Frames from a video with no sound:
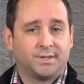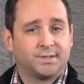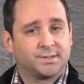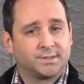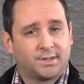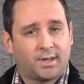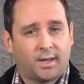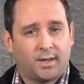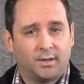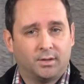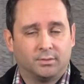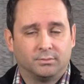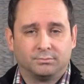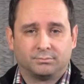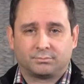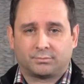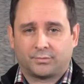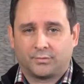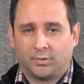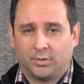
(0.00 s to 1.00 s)
a scale
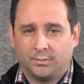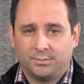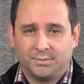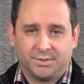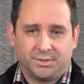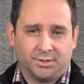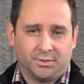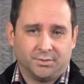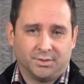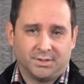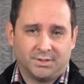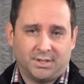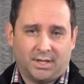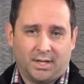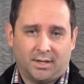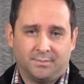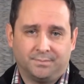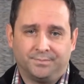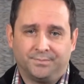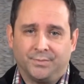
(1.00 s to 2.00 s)
from 0 to
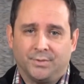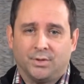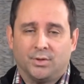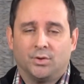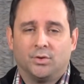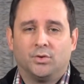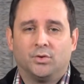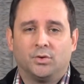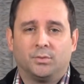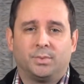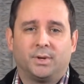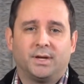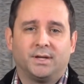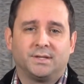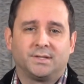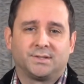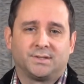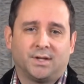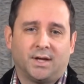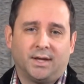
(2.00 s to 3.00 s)
10, or by
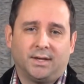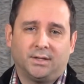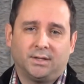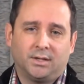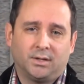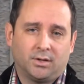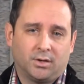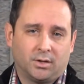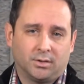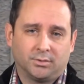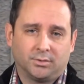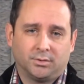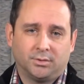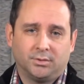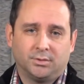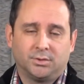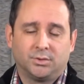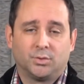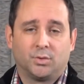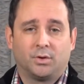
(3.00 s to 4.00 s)
assigning a color
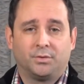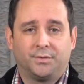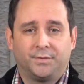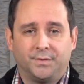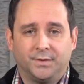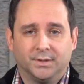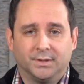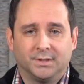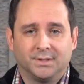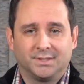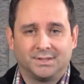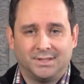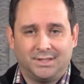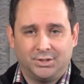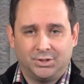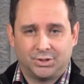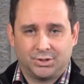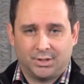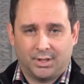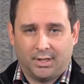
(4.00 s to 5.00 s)
to our feelings
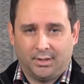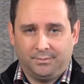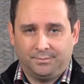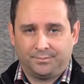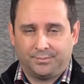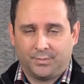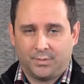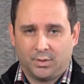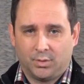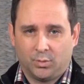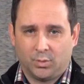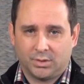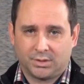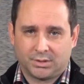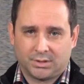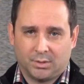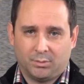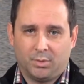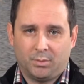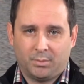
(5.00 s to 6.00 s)
each day, where
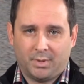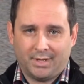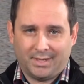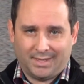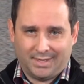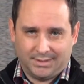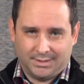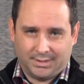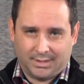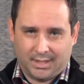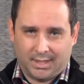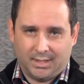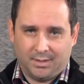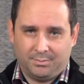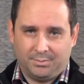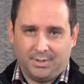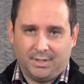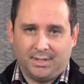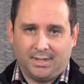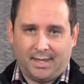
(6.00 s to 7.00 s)
someone might
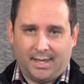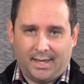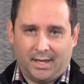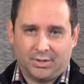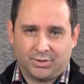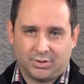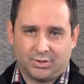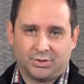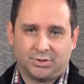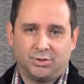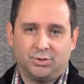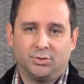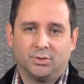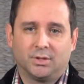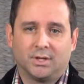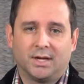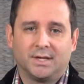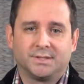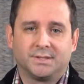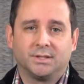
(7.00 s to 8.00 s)
indicate being anxious
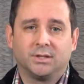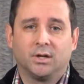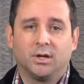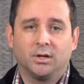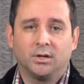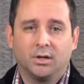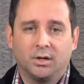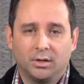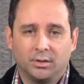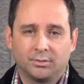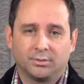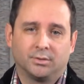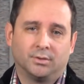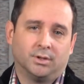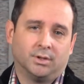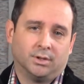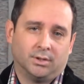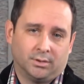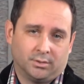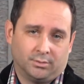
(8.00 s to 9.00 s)
utilizing a color
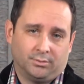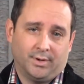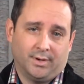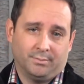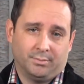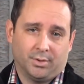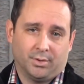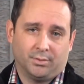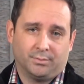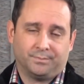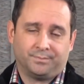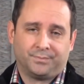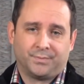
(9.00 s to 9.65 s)
rainbow.